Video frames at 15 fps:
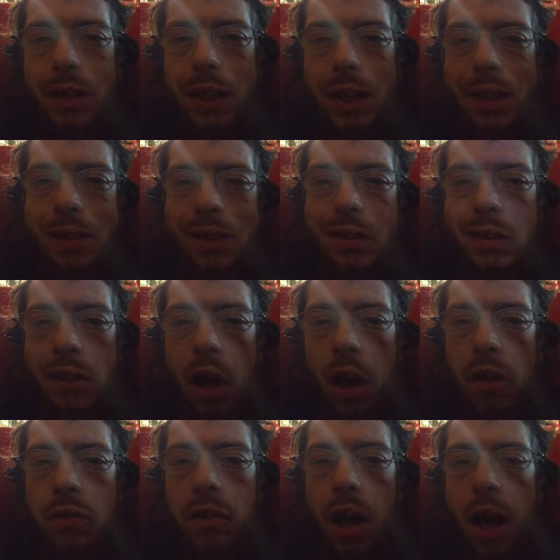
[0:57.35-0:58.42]

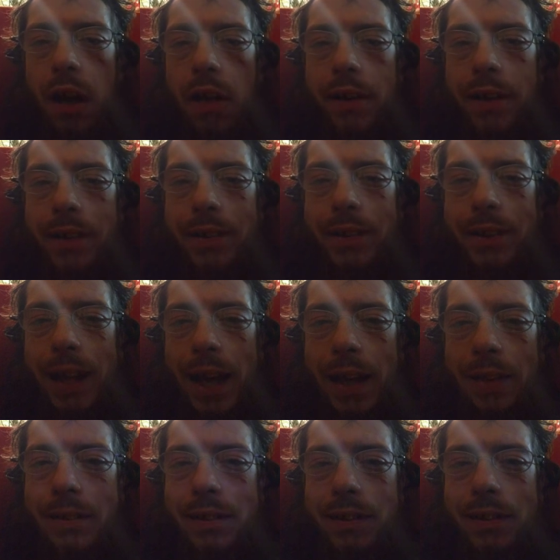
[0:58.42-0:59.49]
installed on a
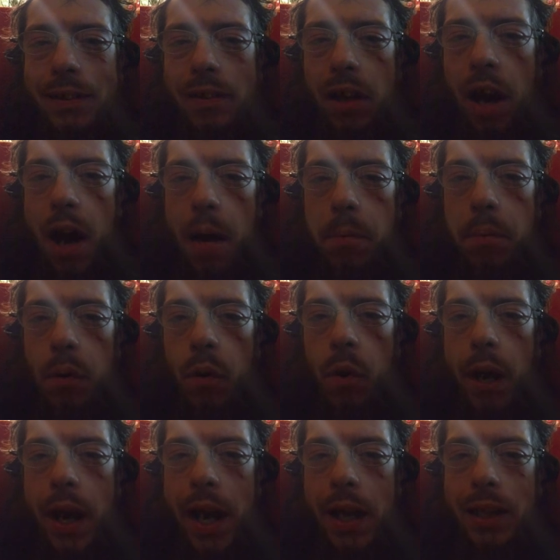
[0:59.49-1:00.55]
desktop or
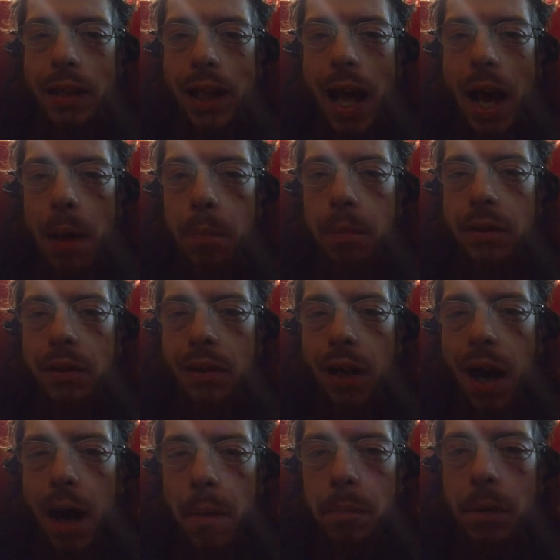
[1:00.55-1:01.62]
a
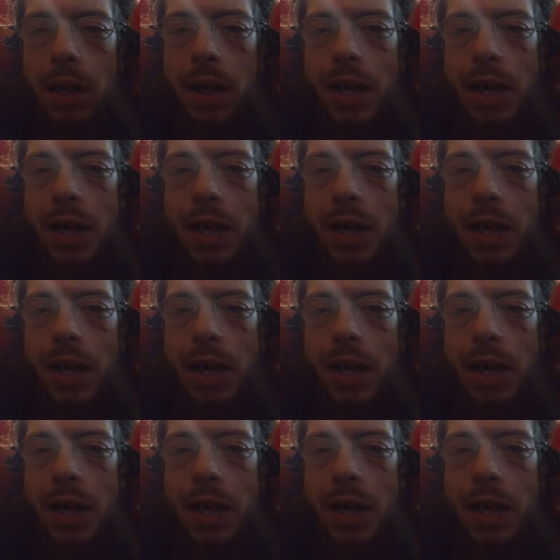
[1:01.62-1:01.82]
laptop